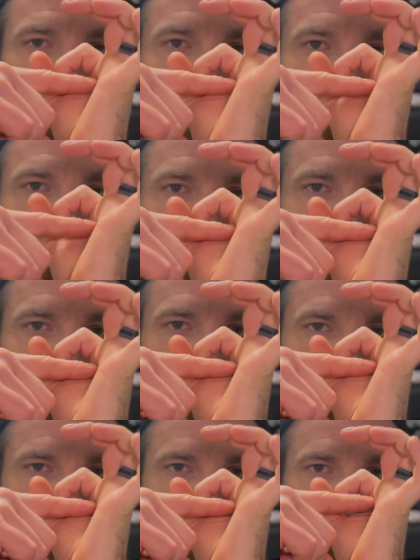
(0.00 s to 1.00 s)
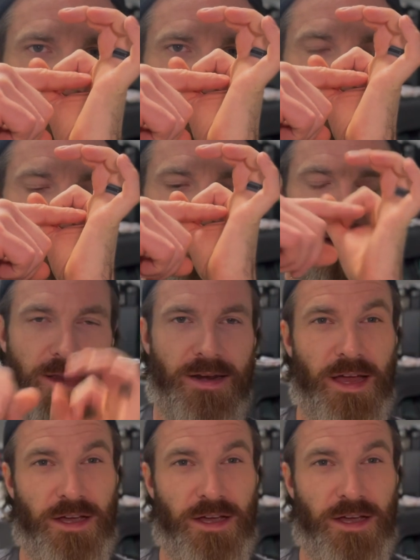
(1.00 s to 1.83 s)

center as possible, okay?